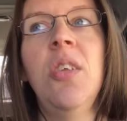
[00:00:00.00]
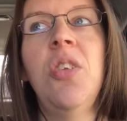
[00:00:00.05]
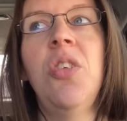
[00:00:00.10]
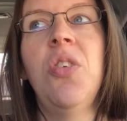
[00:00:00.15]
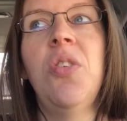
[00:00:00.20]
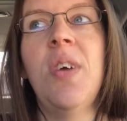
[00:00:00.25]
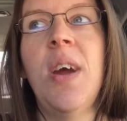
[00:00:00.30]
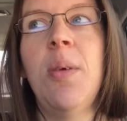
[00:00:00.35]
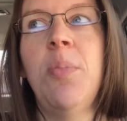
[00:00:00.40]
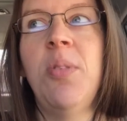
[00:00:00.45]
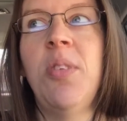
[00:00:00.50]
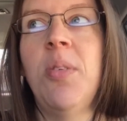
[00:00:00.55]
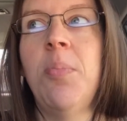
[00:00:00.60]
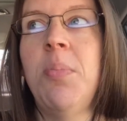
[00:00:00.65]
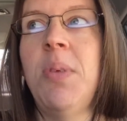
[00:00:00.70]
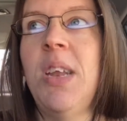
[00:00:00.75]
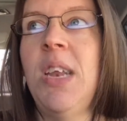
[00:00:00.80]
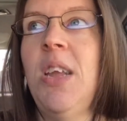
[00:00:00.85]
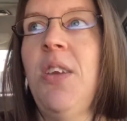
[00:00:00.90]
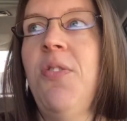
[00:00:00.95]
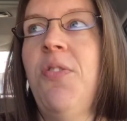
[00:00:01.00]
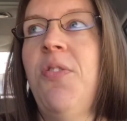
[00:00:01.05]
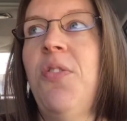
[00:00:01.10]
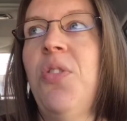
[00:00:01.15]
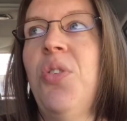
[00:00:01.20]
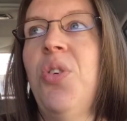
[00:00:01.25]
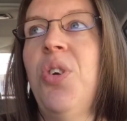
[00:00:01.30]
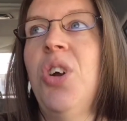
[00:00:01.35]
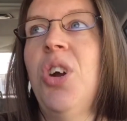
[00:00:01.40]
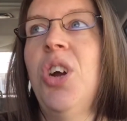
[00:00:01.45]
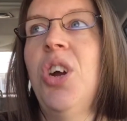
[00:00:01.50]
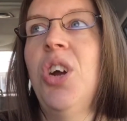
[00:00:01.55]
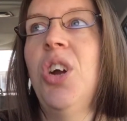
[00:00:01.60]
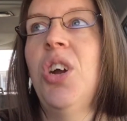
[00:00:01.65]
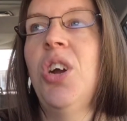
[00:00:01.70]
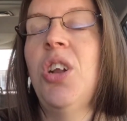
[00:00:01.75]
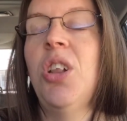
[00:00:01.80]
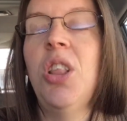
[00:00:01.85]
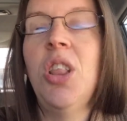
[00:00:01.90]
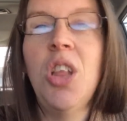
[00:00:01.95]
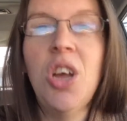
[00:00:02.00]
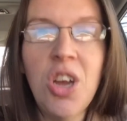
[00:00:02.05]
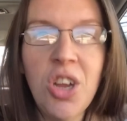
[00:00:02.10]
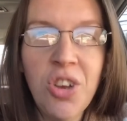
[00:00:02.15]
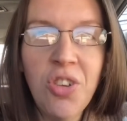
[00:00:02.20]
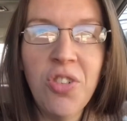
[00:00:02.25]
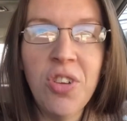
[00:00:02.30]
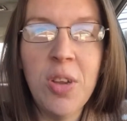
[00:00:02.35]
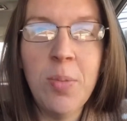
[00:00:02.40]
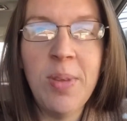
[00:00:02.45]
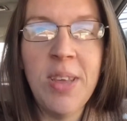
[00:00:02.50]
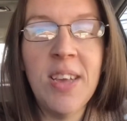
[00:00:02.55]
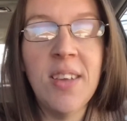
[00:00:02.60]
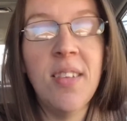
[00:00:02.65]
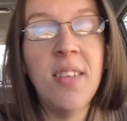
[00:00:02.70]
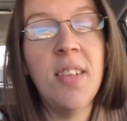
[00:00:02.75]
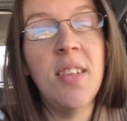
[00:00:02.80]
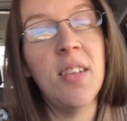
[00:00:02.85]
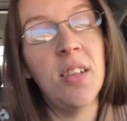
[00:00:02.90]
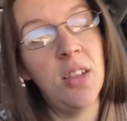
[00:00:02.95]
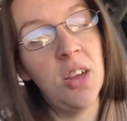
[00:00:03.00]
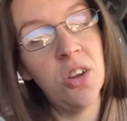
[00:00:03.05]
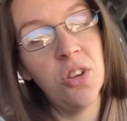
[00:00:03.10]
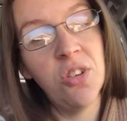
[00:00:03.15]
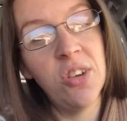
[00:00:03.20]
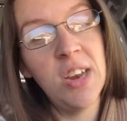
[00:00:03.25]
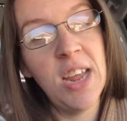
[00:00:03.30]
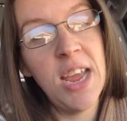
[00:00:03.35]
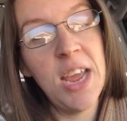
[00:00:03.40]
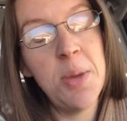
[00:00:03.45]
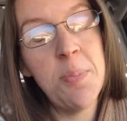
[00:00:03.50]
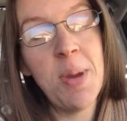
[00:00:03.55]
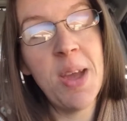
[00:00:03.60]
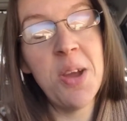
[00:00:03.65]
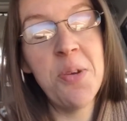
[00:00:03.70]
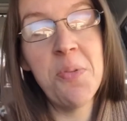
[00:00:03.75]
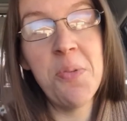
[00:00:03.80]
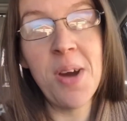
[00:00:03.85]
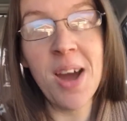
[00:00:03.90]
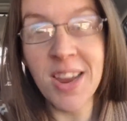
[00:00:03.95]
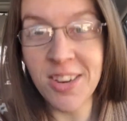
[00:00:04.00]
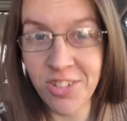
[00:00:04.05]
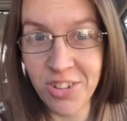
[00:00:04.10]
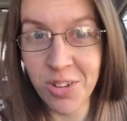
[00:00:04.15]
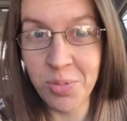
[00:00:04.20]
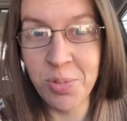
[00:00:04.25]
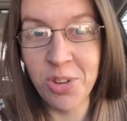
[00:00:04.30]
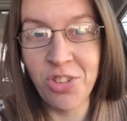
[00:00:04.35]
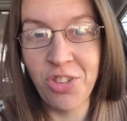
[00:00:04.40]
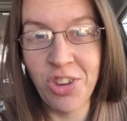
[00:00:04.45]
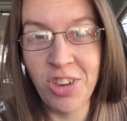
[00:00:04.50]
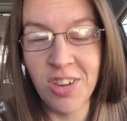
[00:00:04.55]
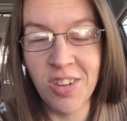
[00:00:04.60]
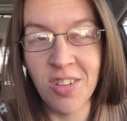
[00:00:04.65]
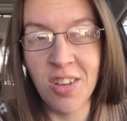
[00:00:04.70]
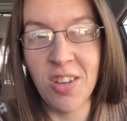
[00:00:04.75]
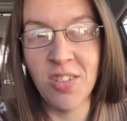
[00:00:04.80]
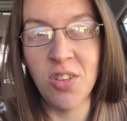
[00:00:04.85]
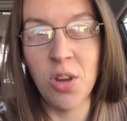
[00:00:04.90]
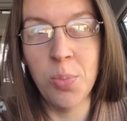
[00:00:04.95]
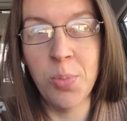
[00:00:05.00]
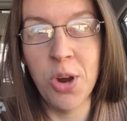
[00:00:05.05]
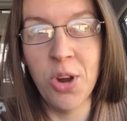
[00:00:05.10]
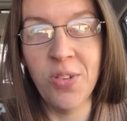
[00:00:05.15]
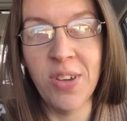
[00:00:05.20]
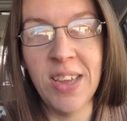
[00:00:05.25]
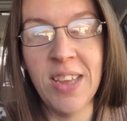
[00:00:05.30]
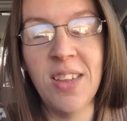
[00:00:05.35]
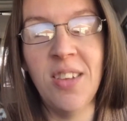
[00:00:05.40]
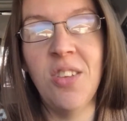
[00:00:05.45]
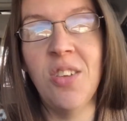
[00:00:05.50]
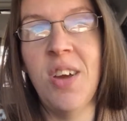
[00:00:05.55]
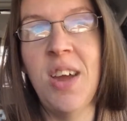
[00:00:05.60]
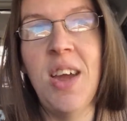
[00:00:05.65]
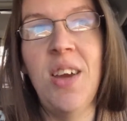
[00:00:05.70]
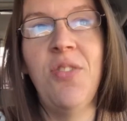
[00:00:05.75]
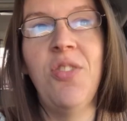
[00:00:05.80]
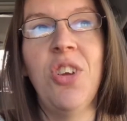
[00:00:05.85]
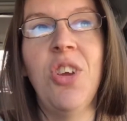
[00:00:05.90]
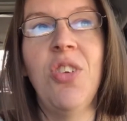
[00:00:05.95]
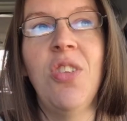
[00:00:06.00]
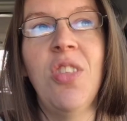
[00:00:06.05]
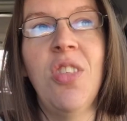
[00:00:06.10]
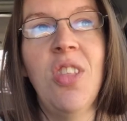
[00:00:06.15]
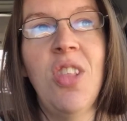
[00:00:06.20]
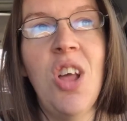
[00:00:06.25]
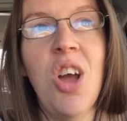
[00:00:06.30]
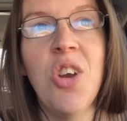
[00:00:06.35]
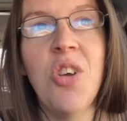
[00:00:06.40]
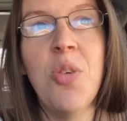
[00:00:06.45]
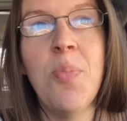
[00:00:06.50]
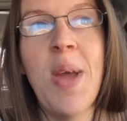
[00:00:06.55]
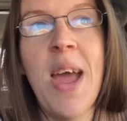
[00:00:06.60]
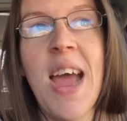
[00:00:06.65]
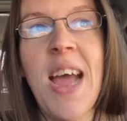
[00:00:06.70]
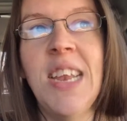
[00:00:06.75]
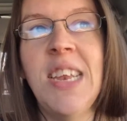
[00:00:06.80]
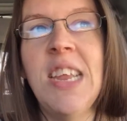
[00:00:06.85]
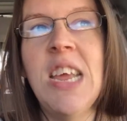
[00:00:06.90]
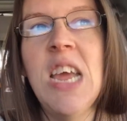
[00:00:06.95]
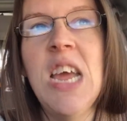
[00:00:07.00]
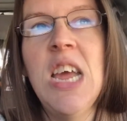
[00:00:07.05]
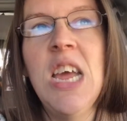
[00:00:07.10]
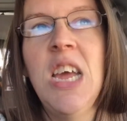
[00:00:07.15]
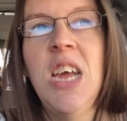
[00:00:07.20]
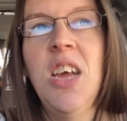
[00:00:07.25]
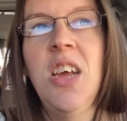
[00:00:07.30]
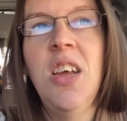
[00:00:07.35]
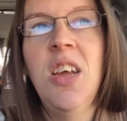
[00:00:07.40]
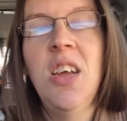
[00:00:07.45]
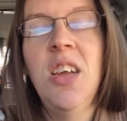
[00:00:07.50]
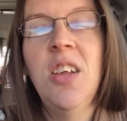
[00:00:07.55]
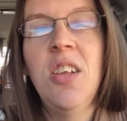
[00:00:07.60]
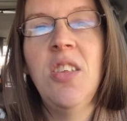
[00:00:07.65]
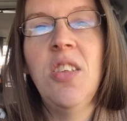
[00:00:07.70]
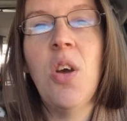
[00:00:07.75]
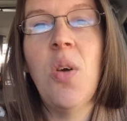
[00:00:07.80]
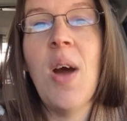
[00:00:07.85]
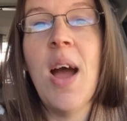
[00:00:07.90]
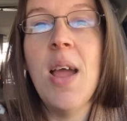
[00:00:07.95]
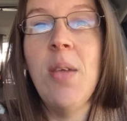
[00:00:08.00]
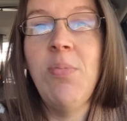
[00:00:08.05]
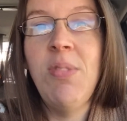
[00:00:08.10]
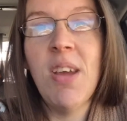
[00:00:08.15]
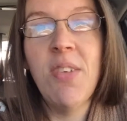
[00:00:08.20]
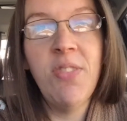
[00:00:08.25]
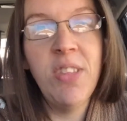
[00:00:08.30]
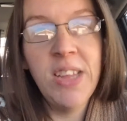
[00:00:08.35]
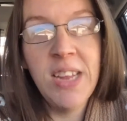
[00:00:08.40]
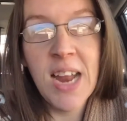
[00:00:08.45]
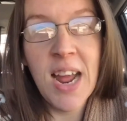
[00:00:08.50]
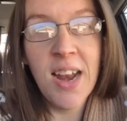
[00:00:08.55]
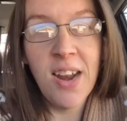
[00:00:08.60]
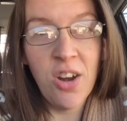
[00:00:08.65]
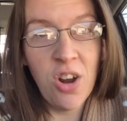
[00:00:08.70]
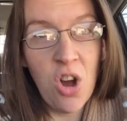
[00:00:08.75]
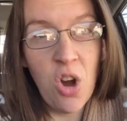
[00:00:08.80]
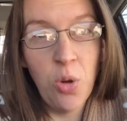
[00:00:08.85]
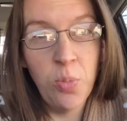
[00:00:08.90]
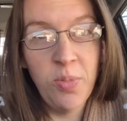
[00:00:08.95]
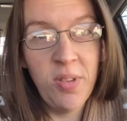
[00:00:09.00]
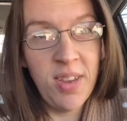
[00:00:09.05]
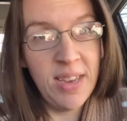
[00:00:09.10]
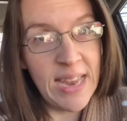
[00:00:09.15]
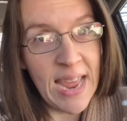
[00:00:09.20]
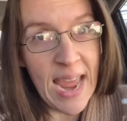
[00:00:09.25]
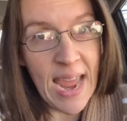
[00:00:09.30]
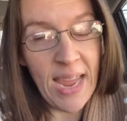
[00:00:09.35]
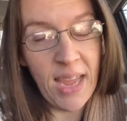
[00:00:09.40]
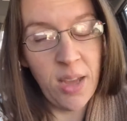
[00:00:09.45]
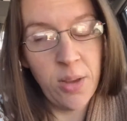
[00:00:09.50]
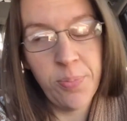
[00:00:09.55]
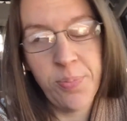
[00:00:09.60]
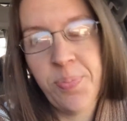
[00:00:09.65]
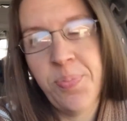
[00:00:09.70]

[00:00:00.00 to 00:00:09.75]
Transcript: to grab some money for laundry because it's laundry day and my washing machine is also broken, so I have to go to the laundromat. So I'm definitely not at home today,